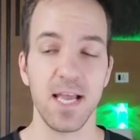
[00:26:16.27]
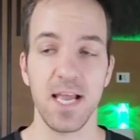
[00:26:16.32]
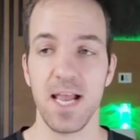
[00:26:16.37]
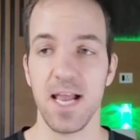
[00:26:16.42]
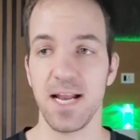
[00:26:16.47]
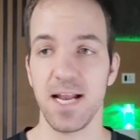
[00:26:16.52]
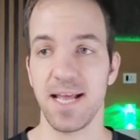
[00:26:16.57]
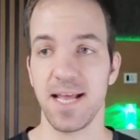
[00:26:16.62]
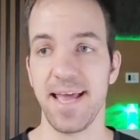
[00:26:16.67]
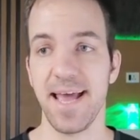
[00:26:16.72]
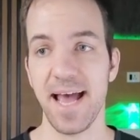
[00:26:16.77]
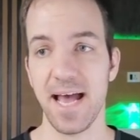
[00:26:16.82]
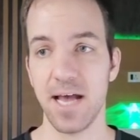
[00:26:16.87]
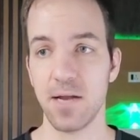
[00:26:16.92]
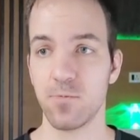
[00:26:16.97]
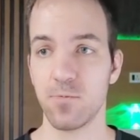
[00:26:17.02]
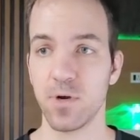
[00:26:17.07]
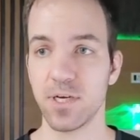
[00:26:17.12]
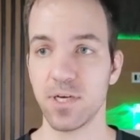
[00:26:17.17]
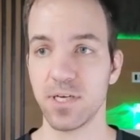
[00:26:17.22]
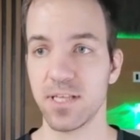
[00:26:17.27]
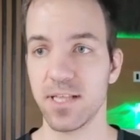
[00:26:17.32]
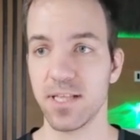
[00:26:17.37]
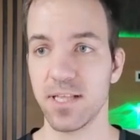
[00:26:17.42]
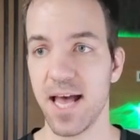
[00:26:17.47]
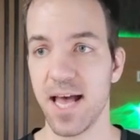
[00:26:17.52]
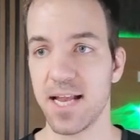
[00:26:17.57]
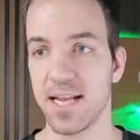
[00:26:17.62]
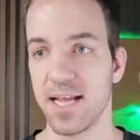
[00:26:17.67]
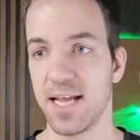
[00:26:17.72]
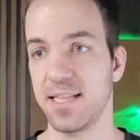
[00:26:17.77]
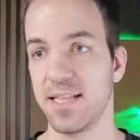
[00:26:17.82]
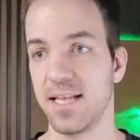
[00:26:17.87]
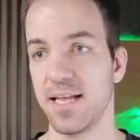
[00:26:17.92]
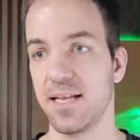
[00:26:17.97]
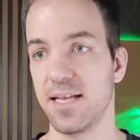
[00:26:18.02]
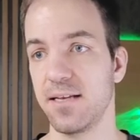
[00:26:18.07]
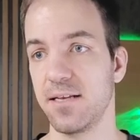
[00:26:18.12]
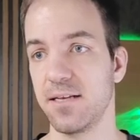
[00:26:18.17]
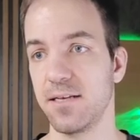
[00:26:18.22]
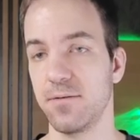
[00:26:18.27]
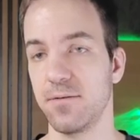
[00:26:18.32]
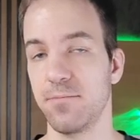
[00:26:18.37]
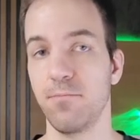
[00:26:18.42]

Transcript: and I add 1 to that and then